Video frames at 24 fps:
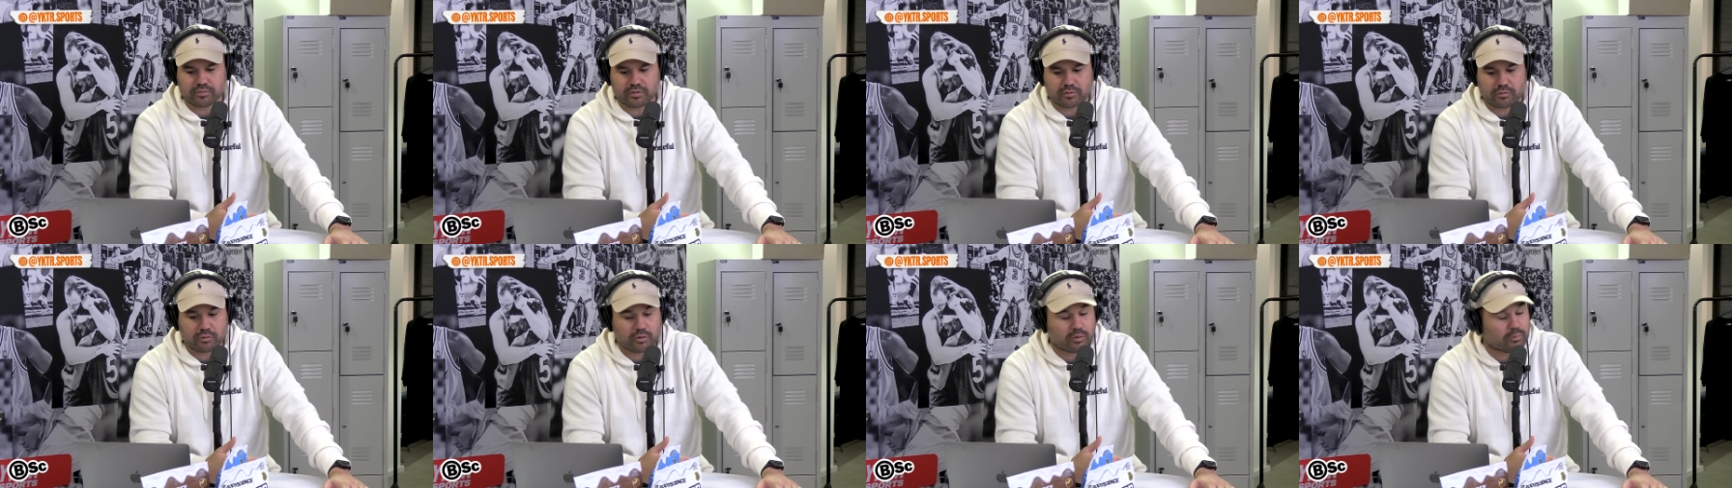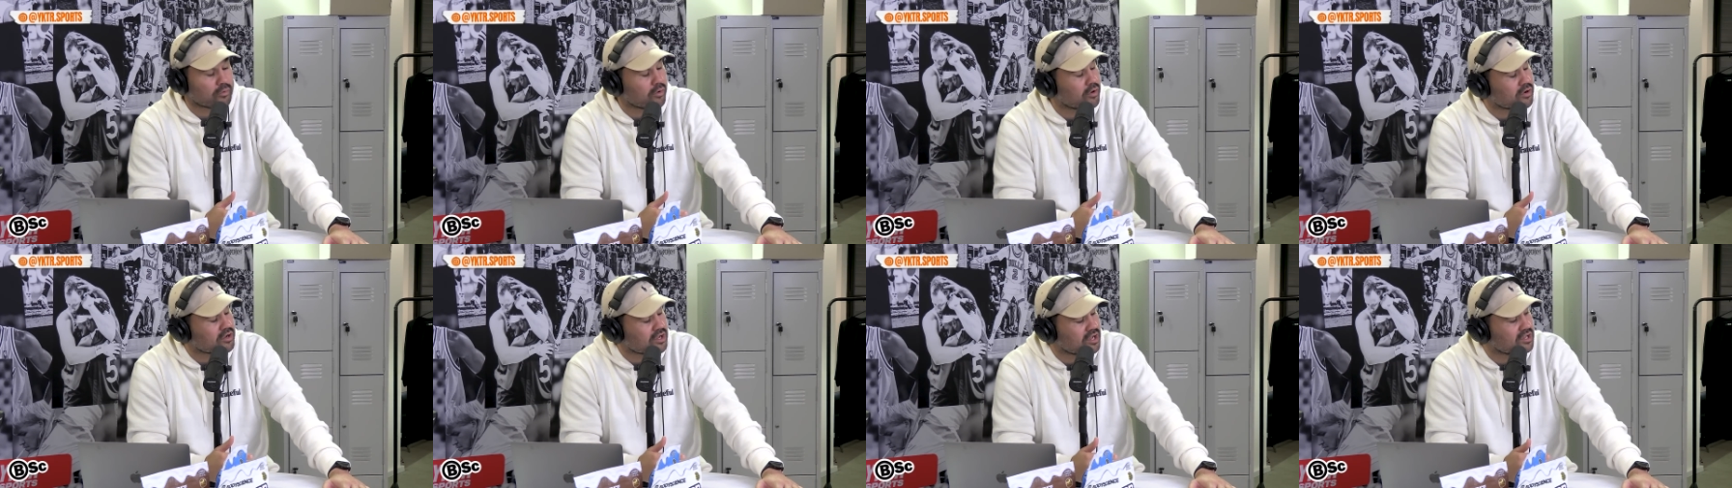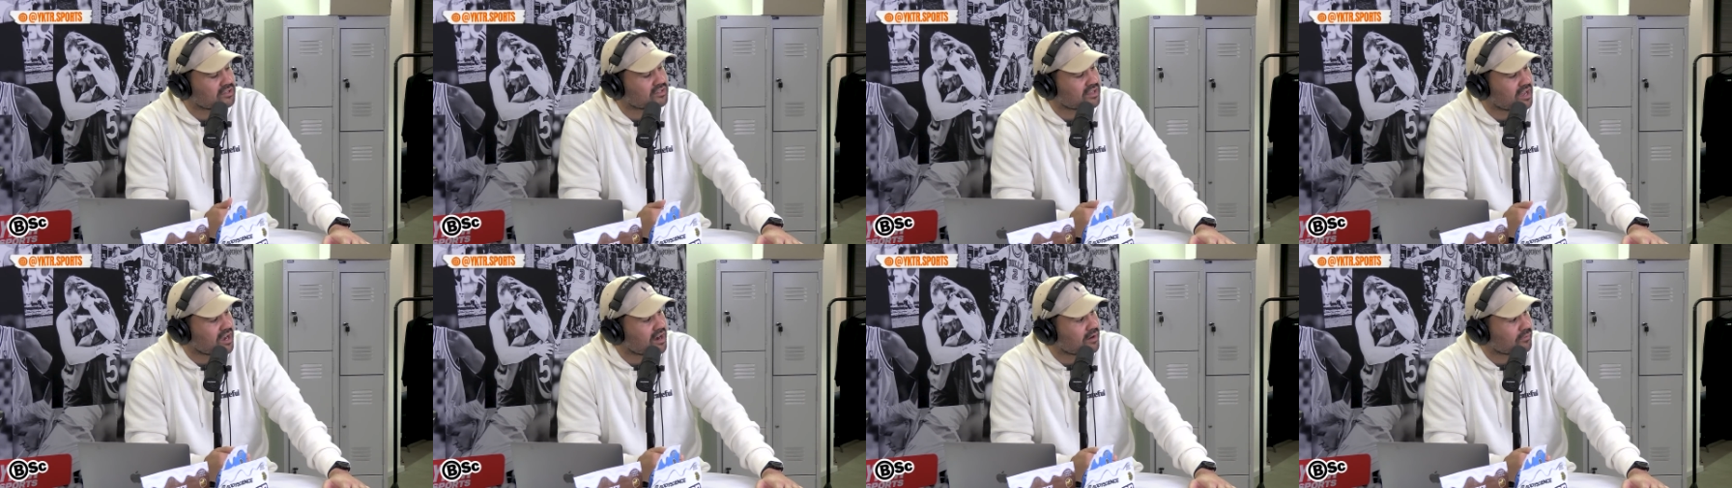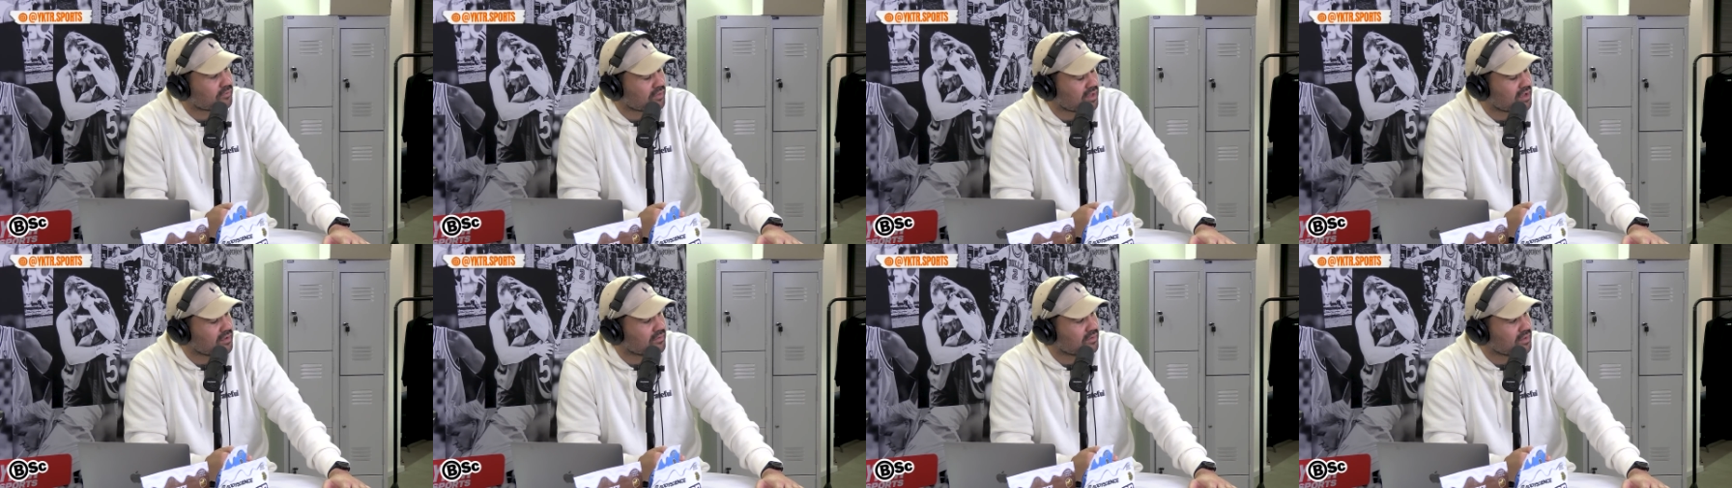the real Broncos are
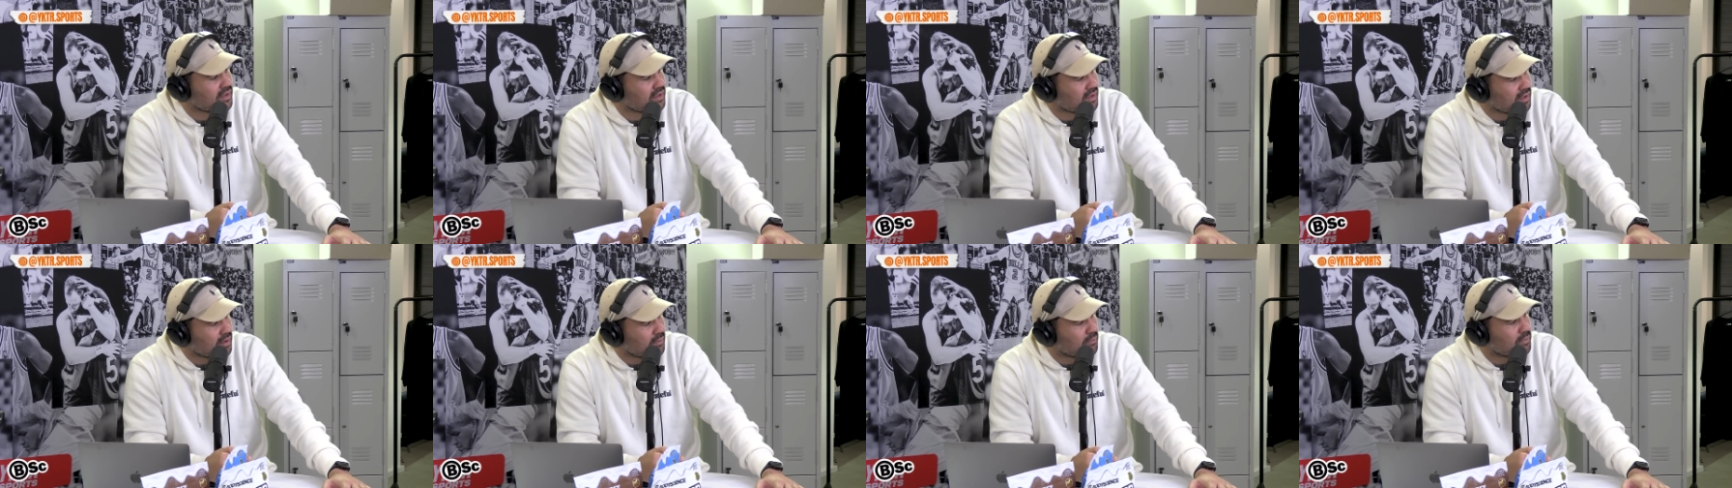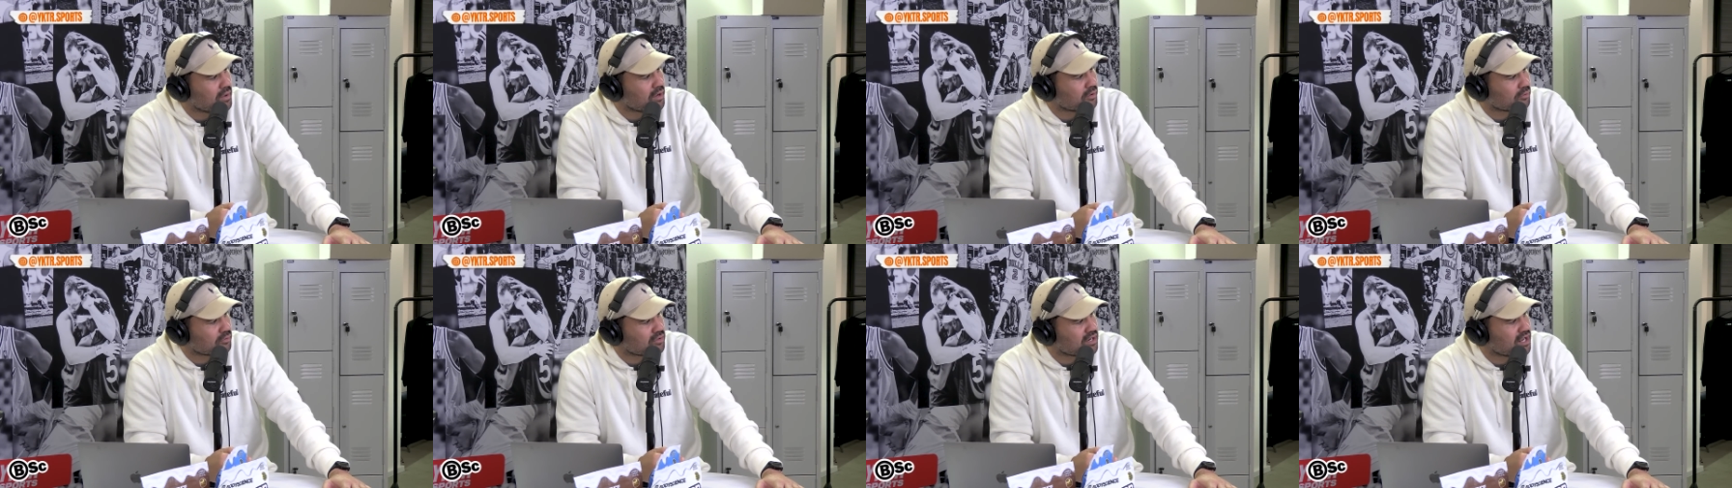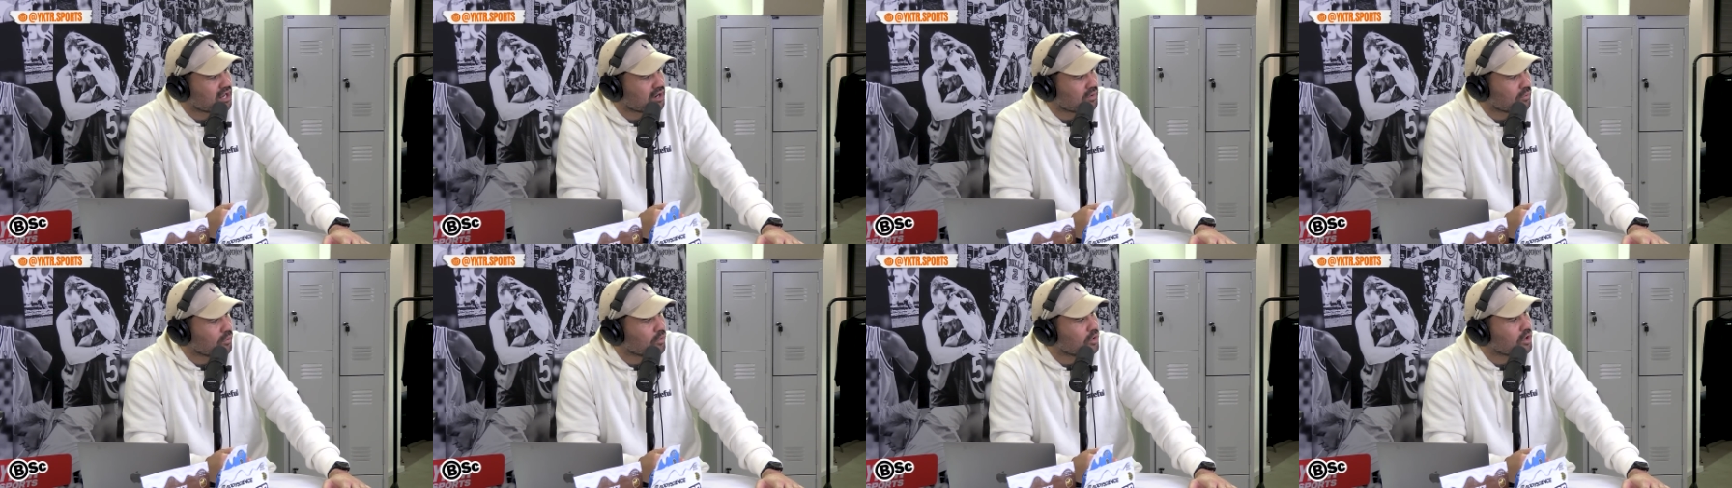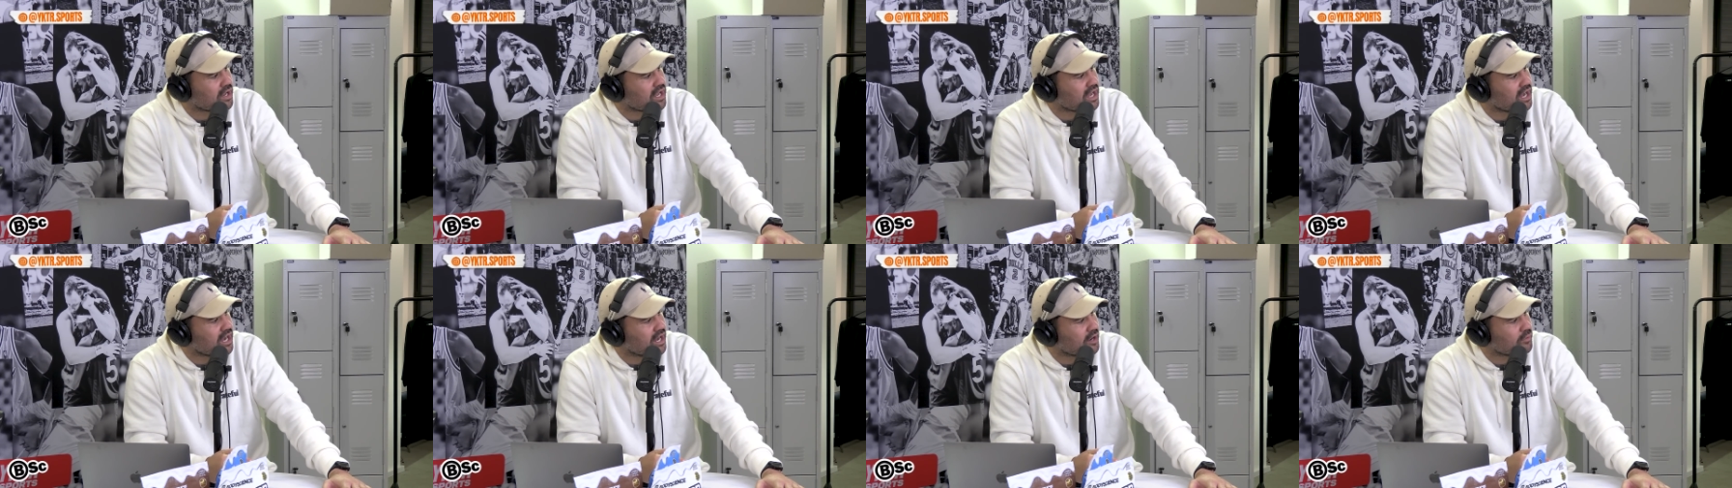if they battle down and
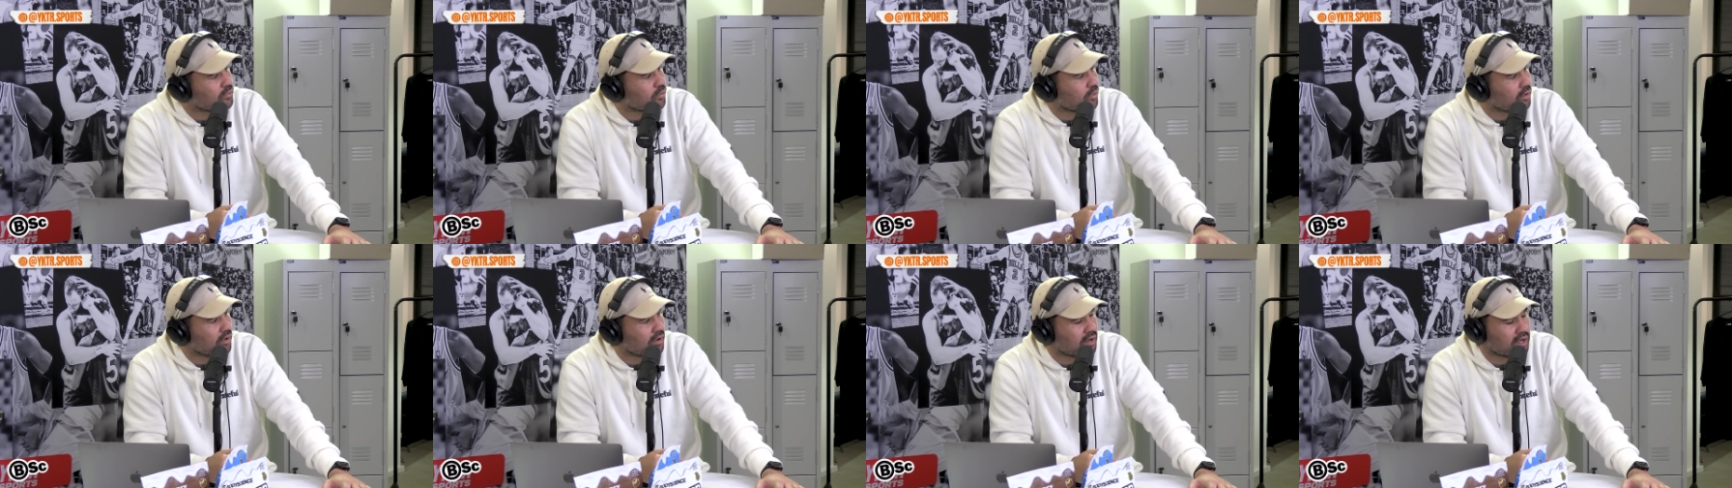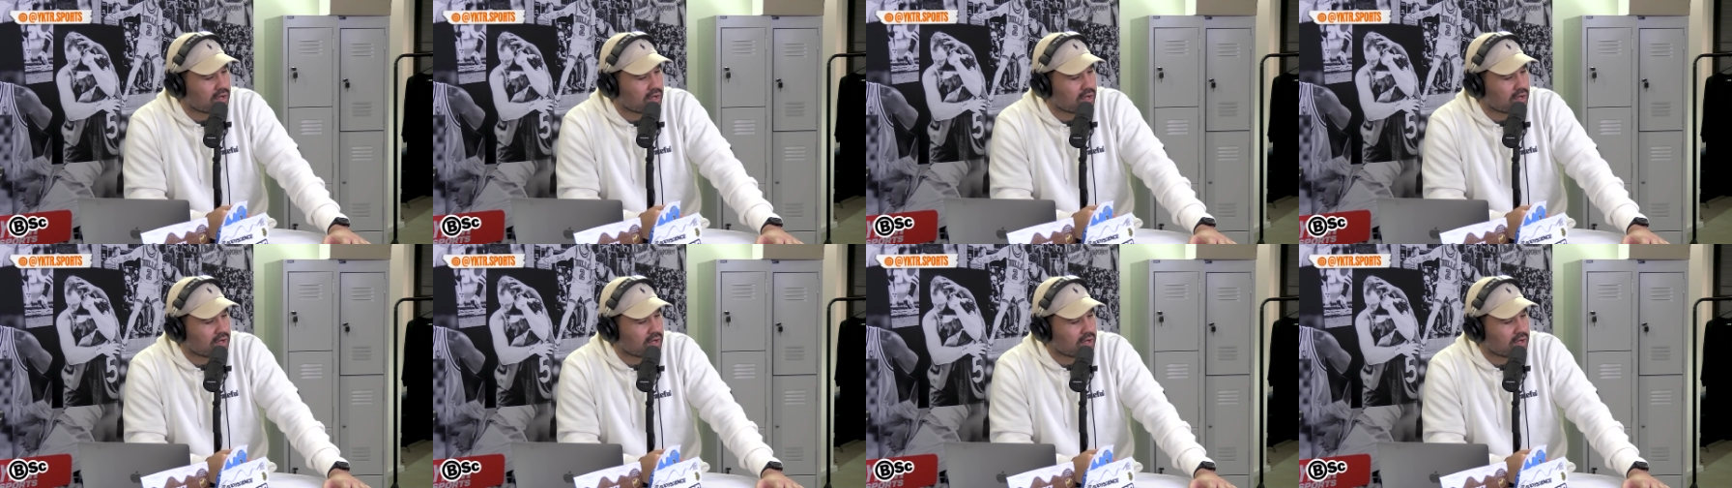work hard.